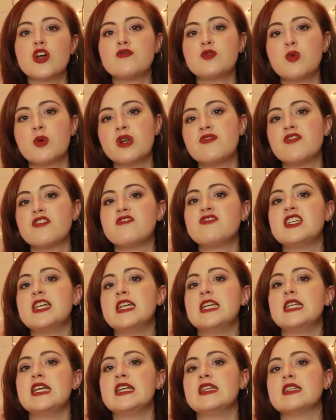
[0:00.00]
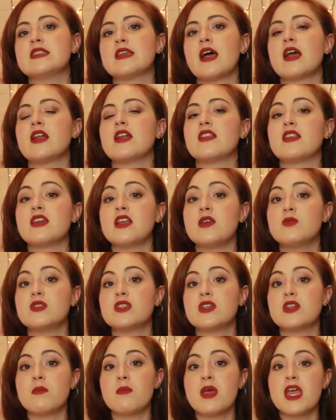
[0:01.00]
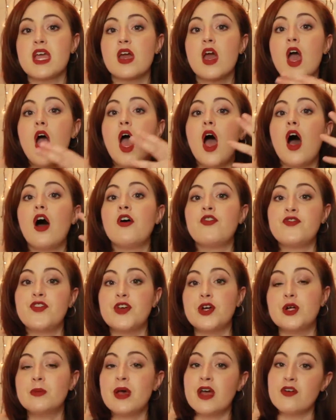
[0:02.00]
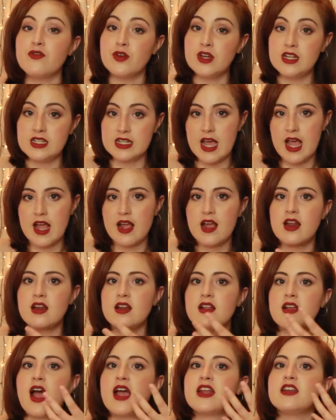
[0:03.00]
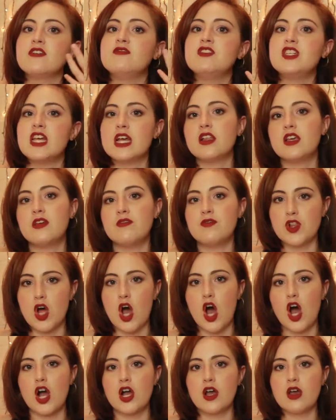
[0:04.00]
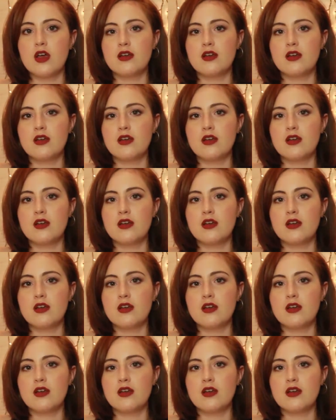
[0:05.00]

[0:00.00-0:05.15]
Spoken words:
of 2015, he decided that he was gonna make a film every day and kind of daily vlog,